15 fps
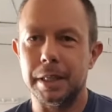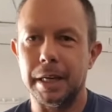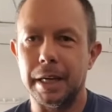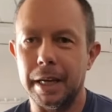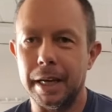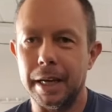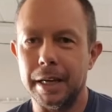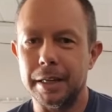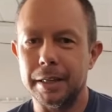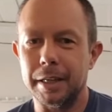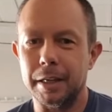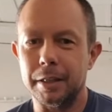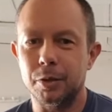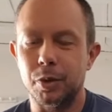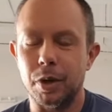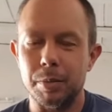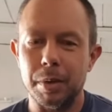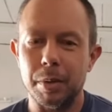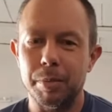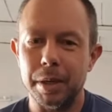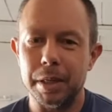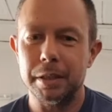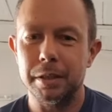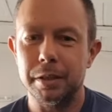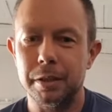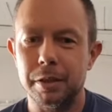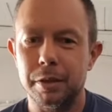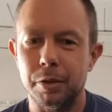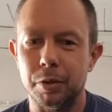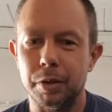and I try my best
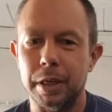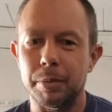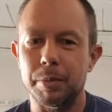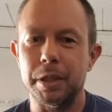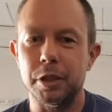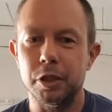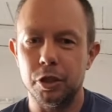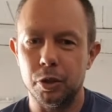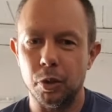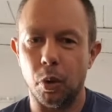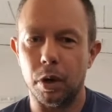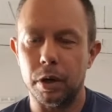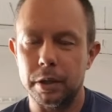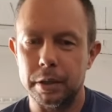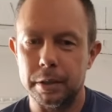to keep it short.